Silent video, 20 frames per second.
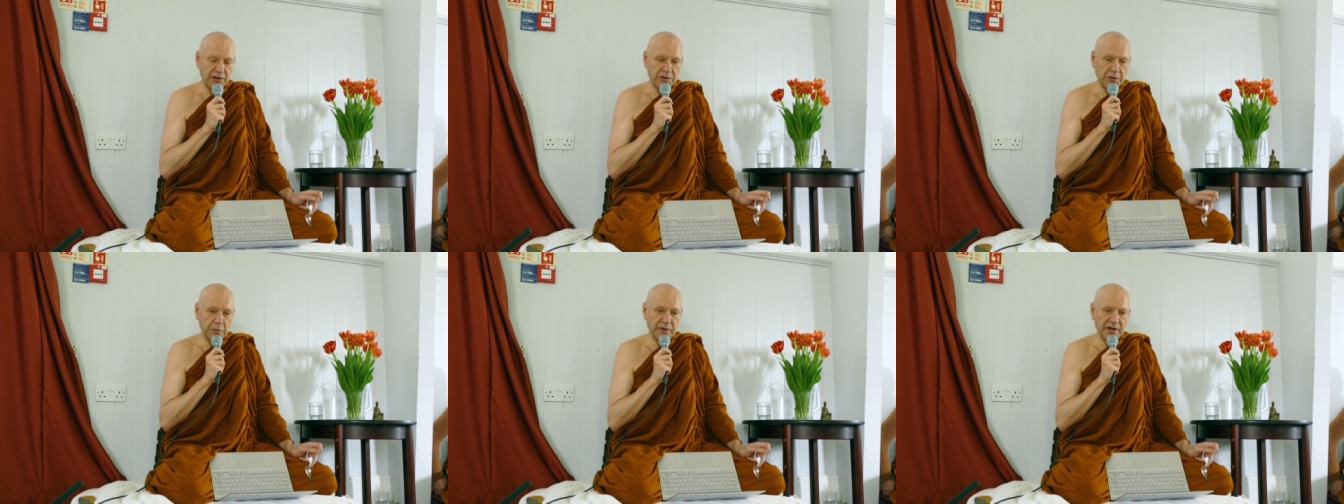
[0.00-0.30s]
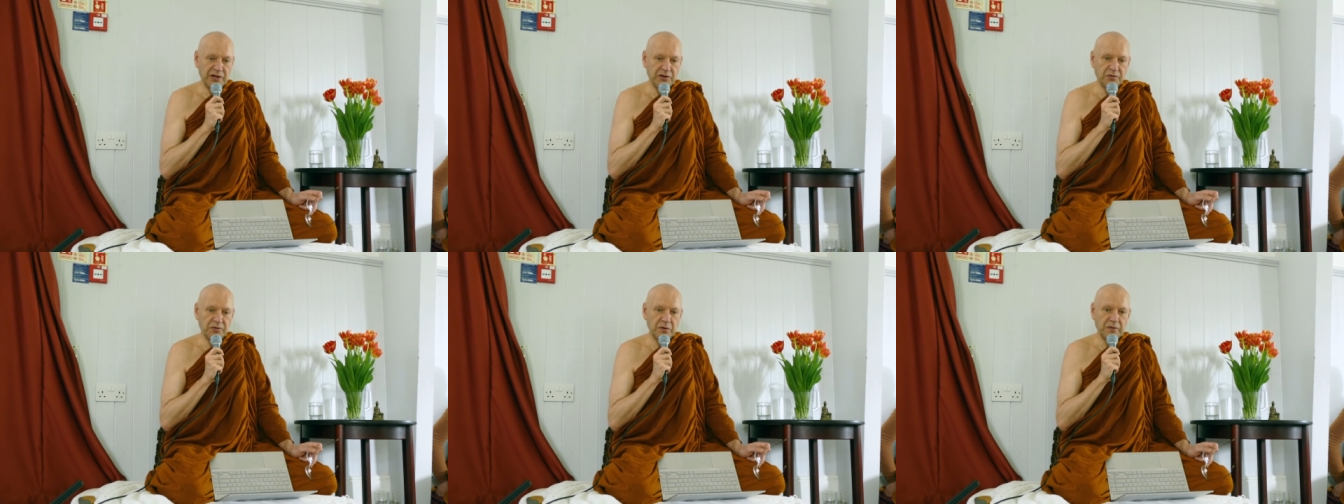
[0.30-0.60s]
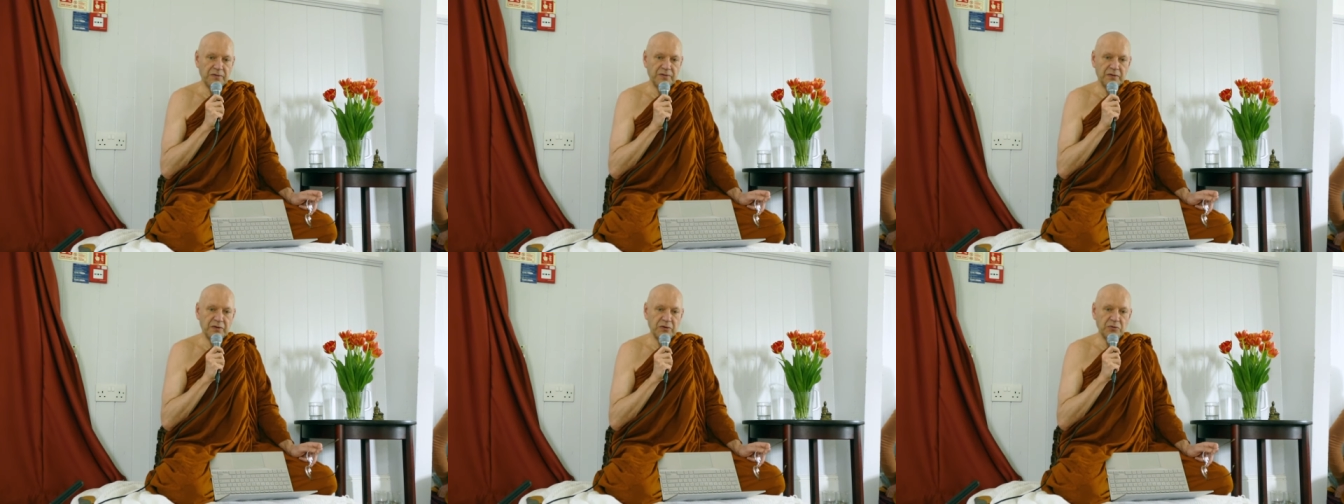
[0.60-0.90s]
you're better
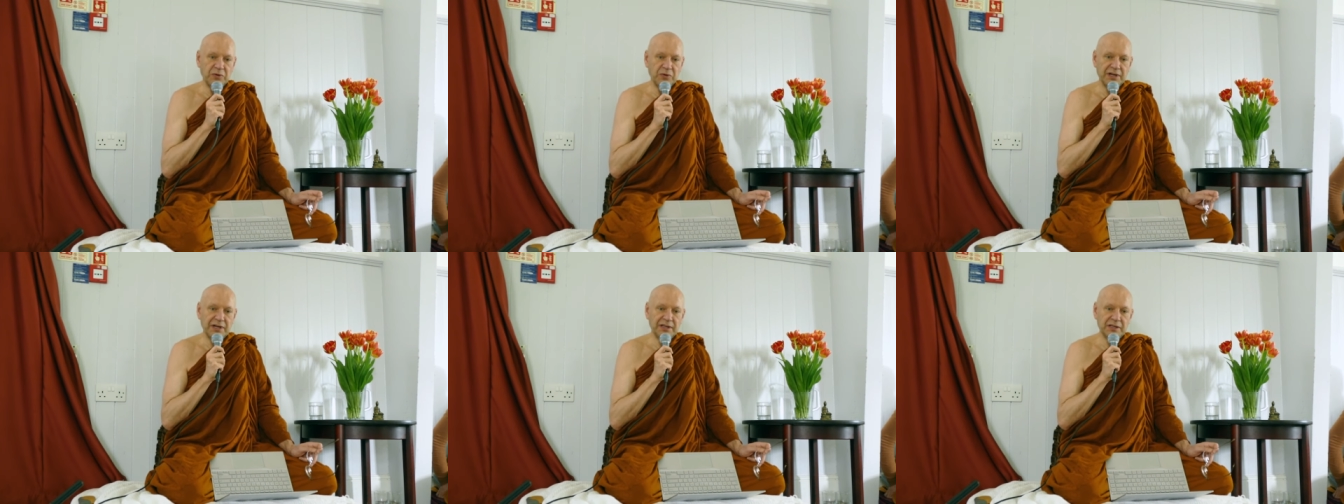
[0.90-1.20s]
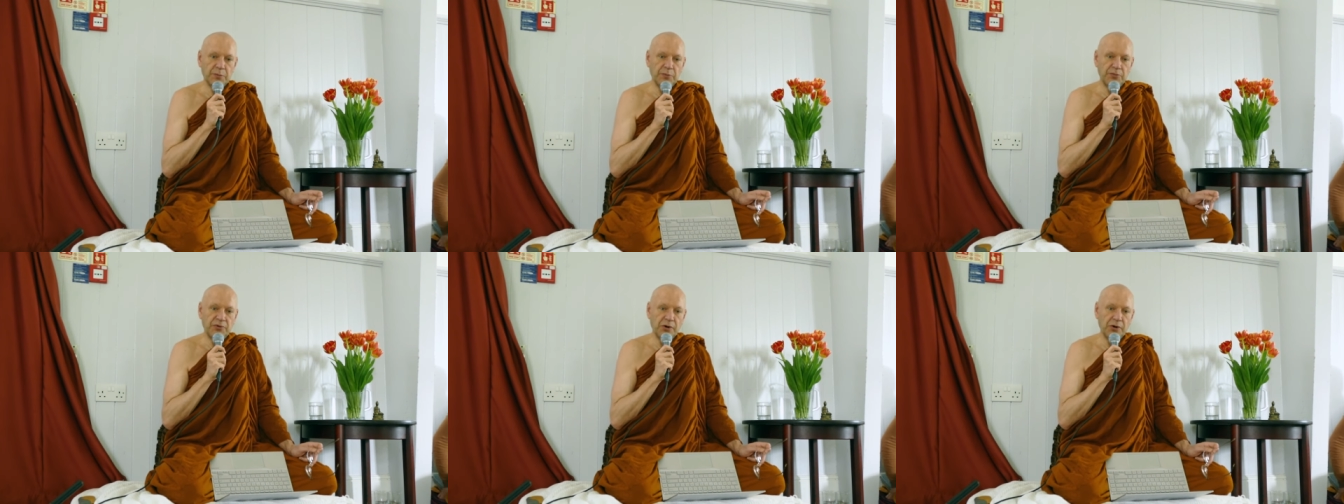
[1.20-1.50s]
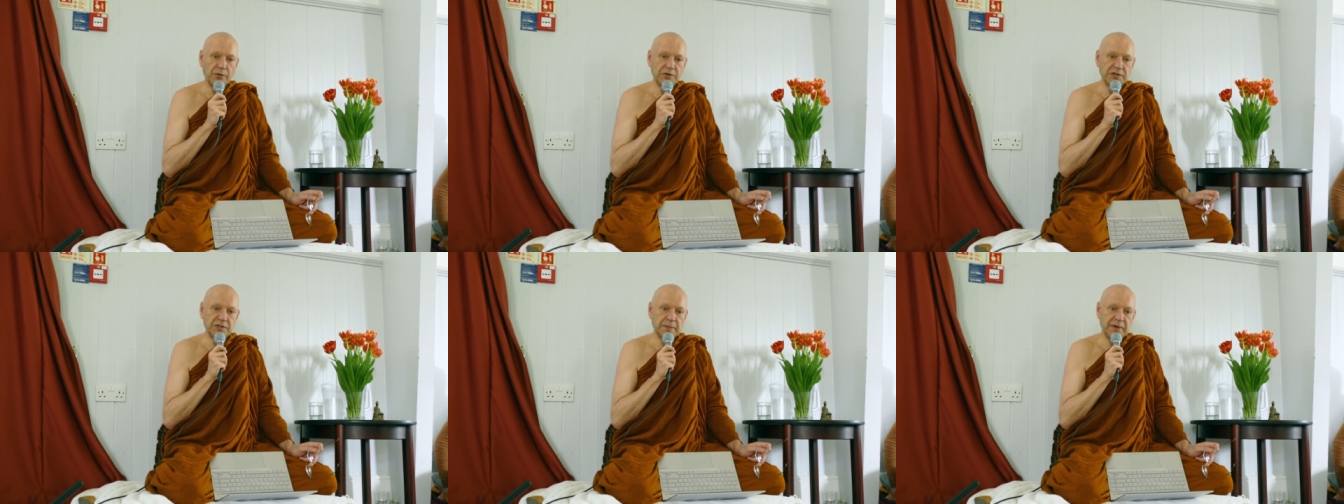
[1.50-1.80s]
off reading the
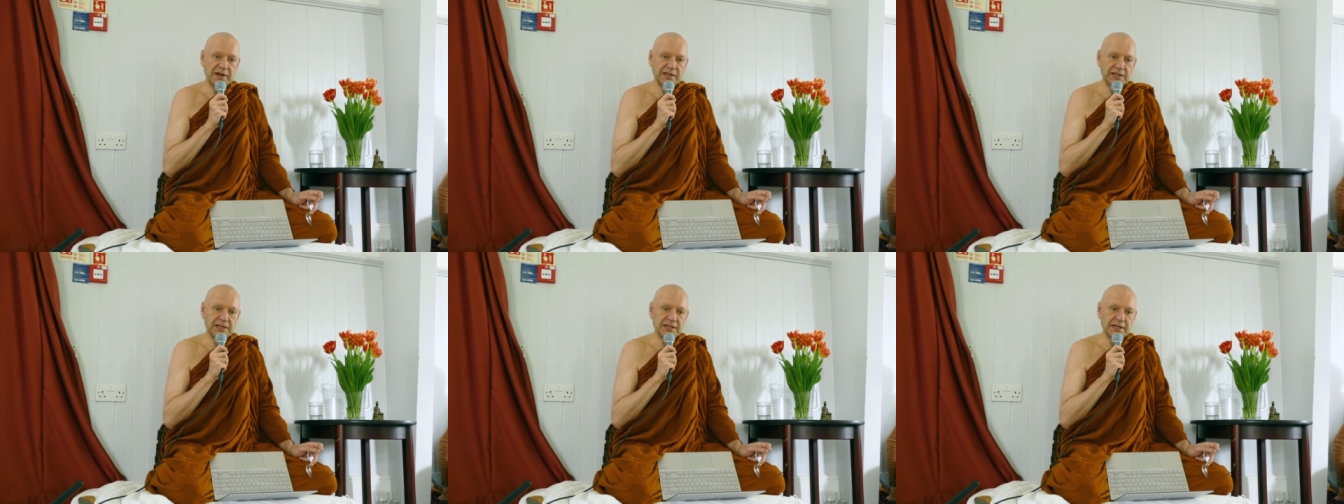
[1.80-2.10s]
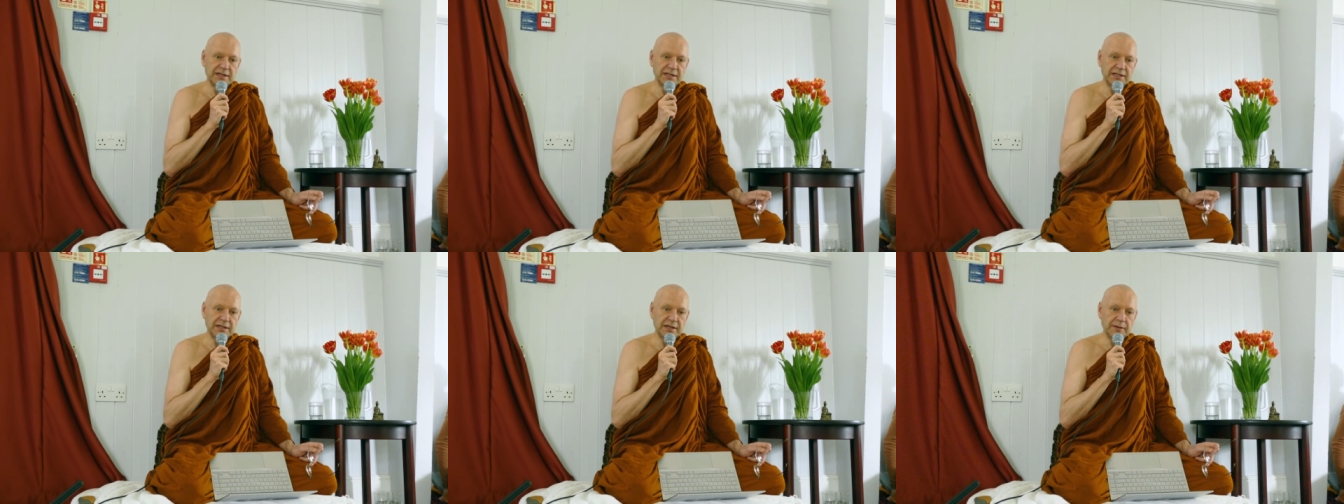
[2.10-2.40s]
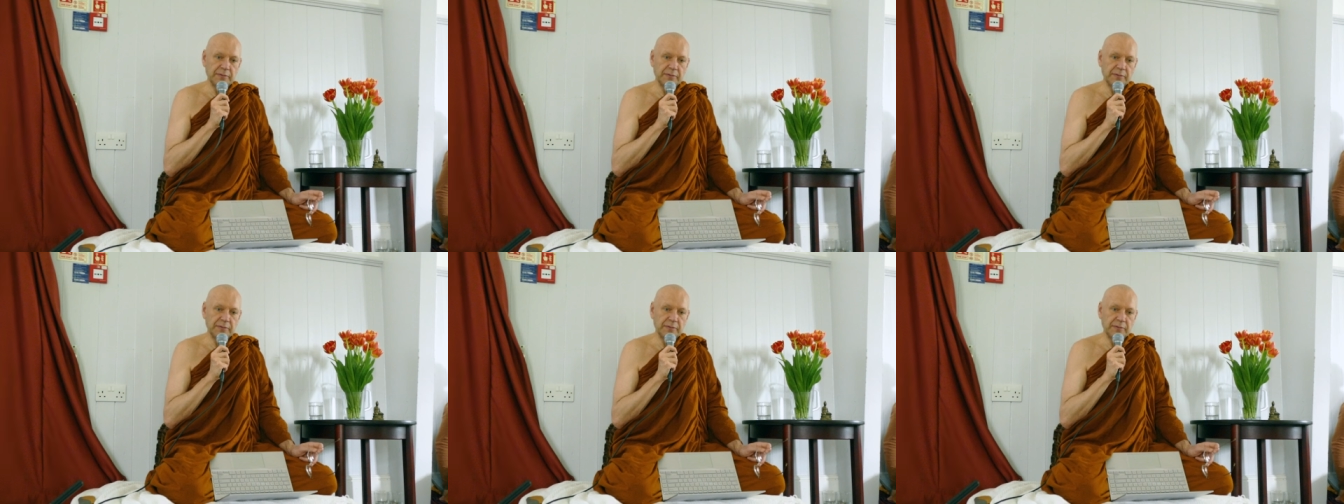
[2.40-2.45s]
prose passages.